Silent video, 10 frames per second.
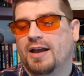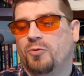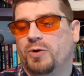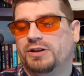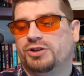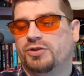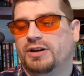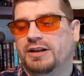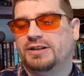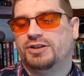Which
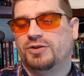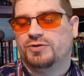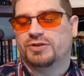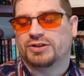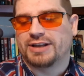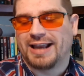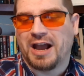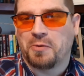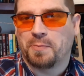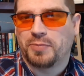unit is used to say how